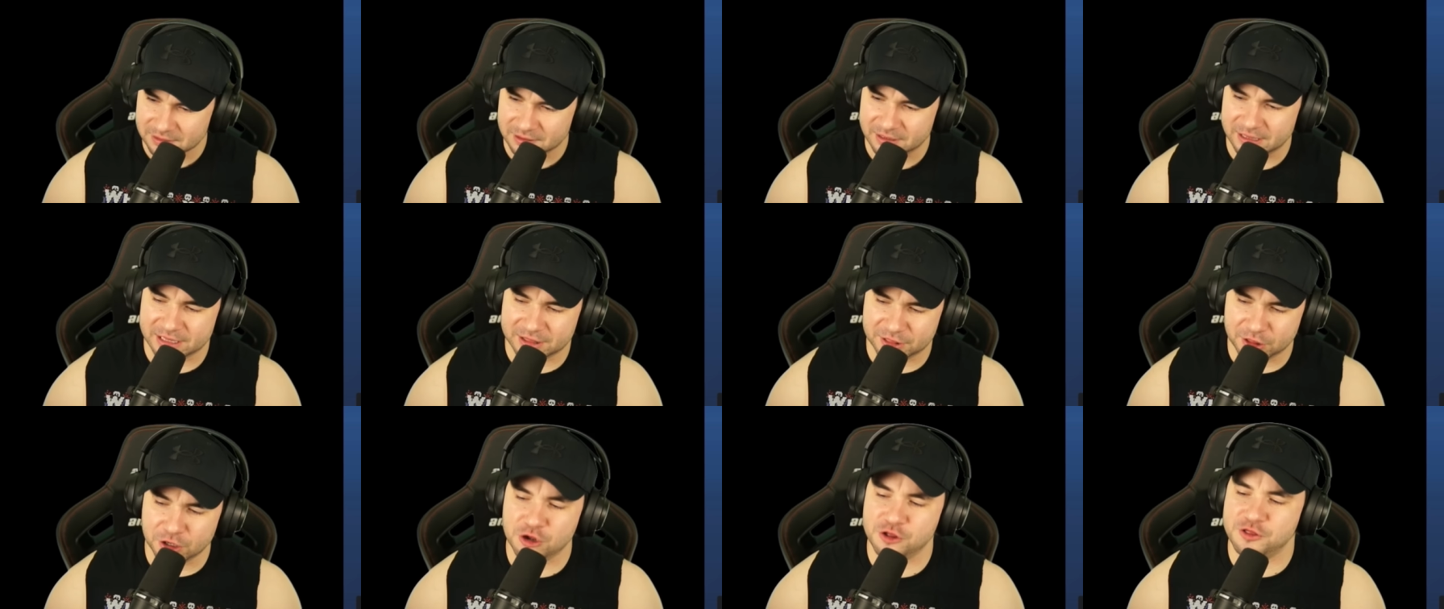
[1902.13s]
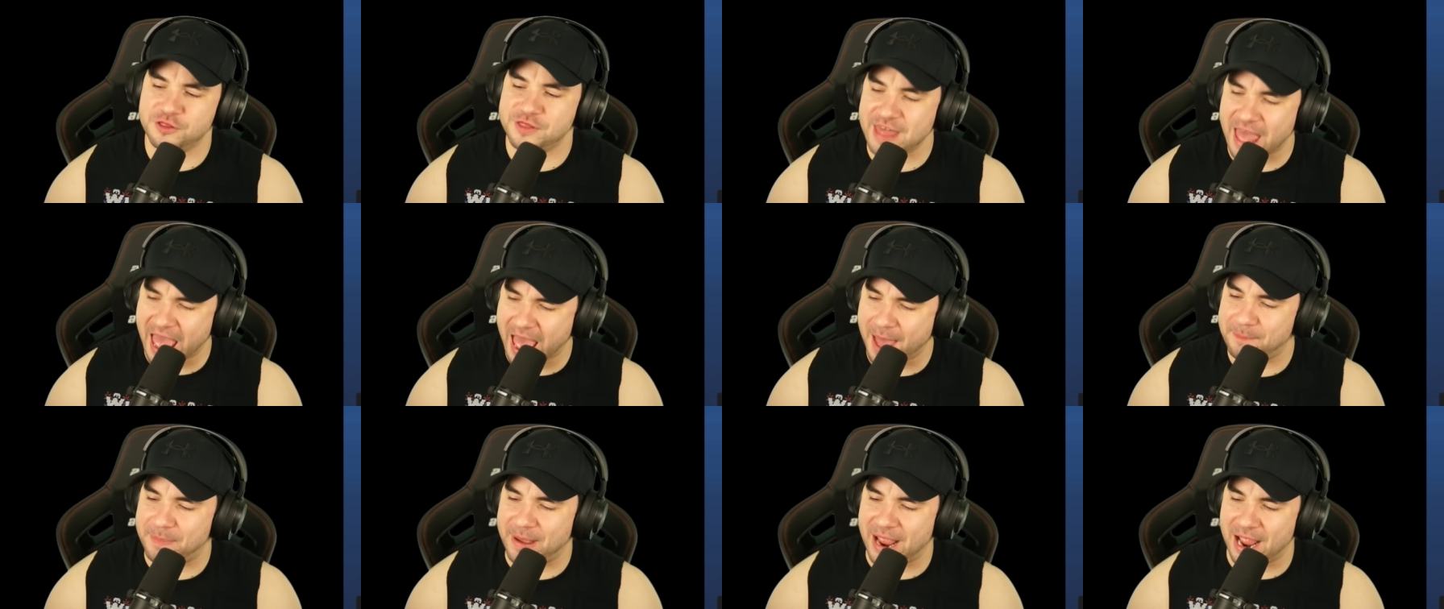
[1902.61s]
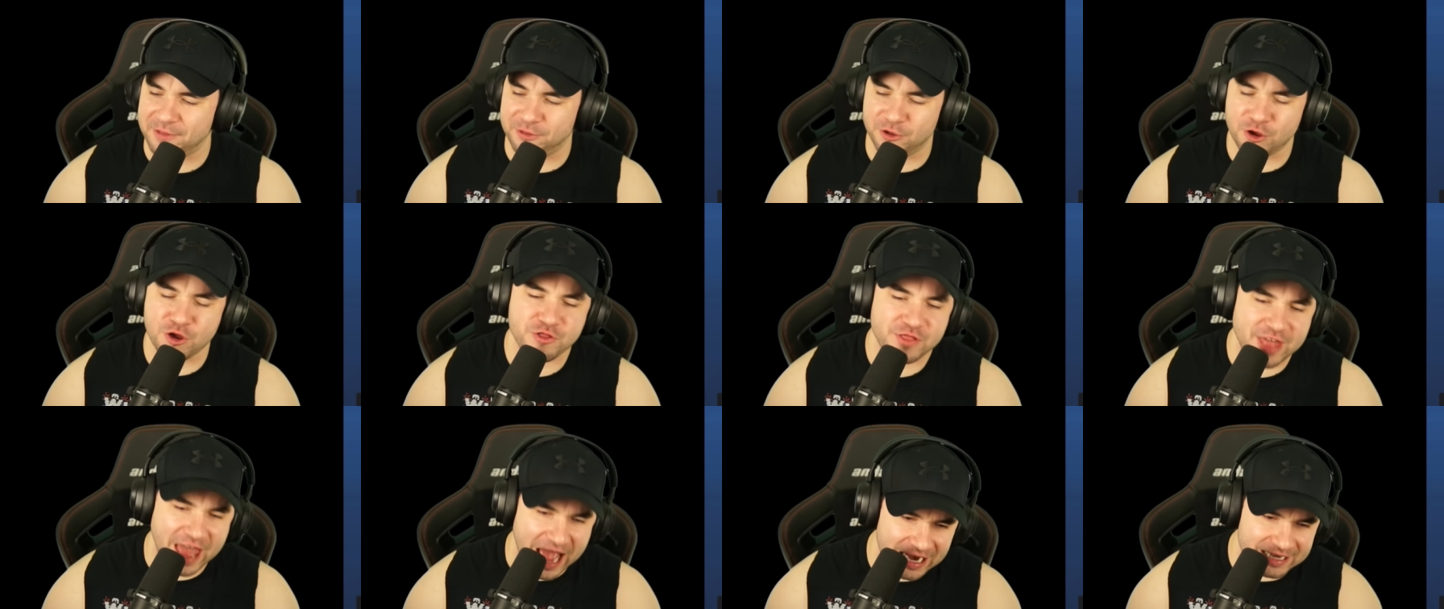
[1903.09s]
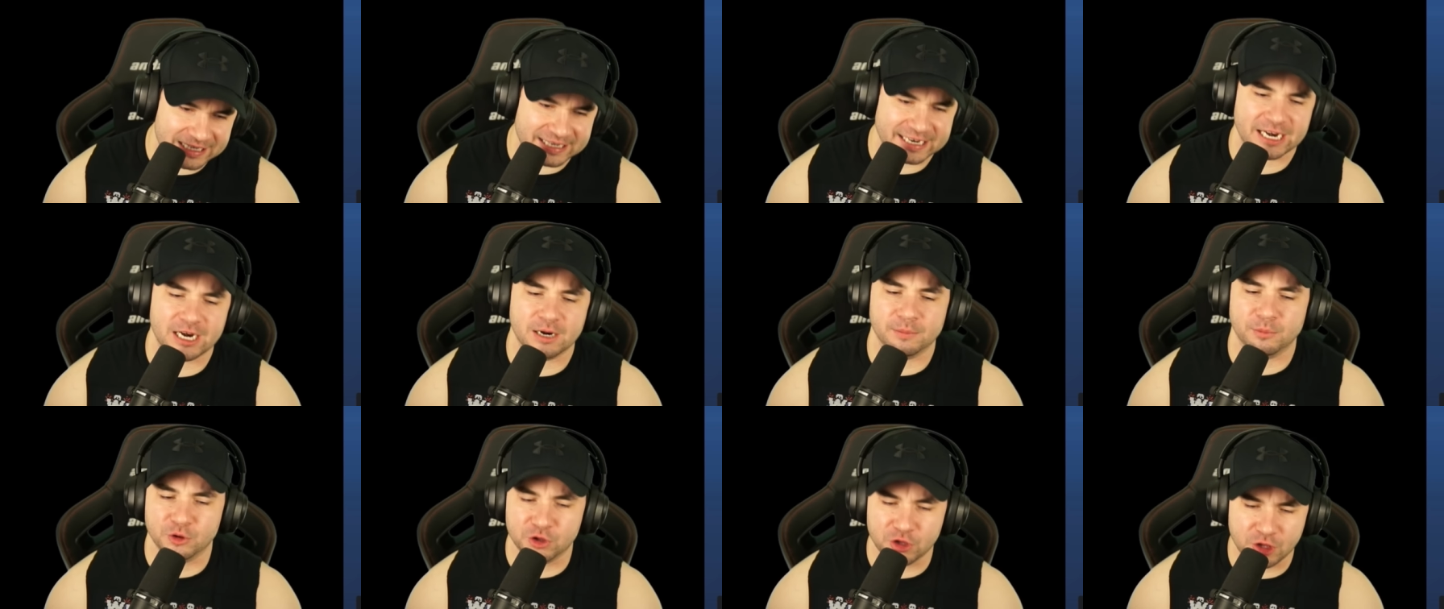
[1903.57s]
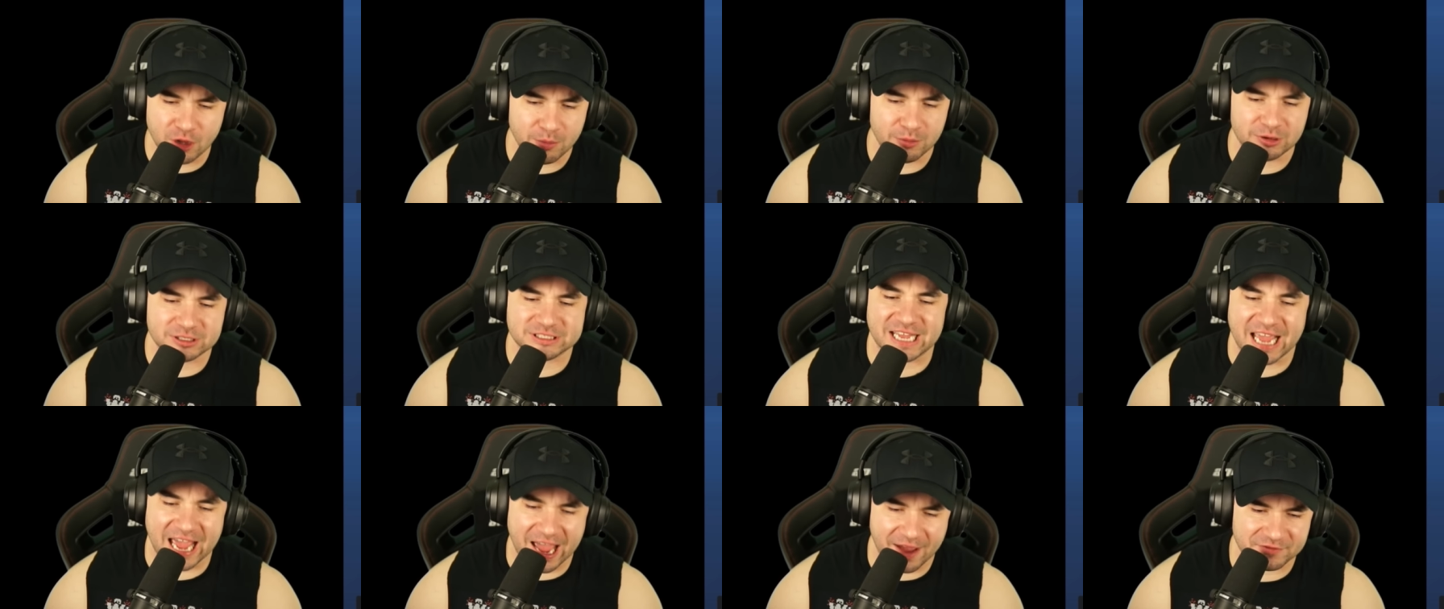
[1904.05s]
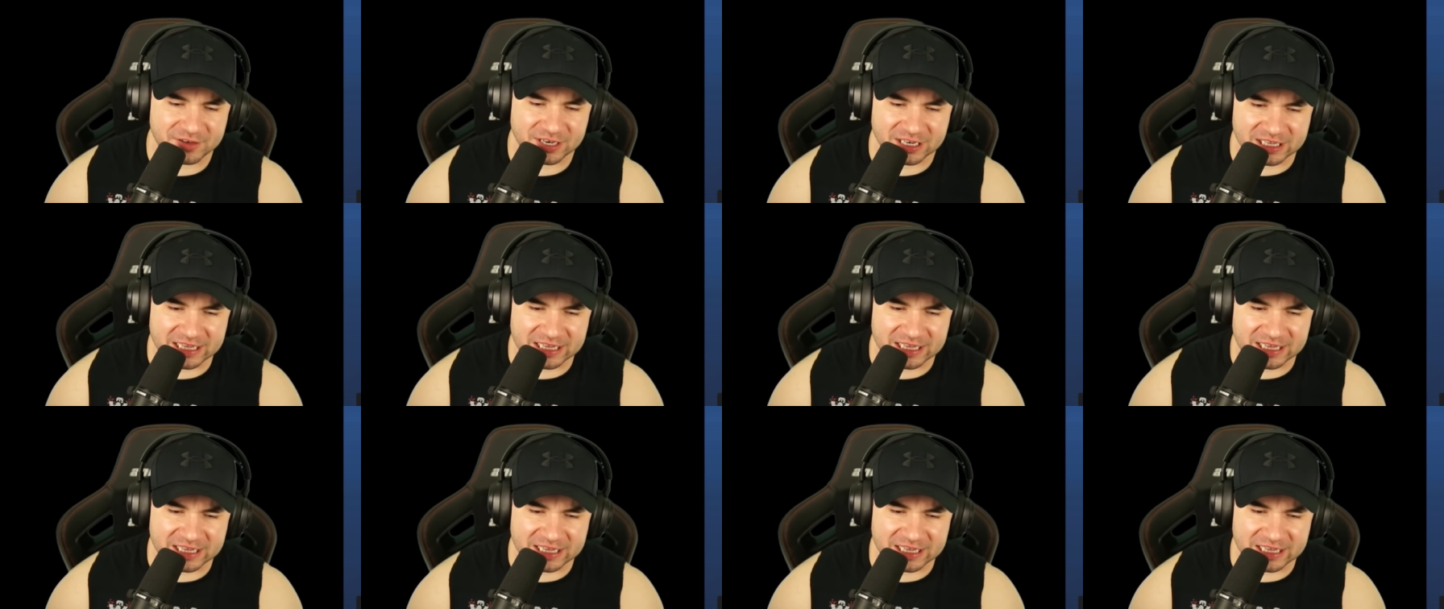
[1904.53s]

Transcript: Like they're that bad. They're that terrible. You almost have to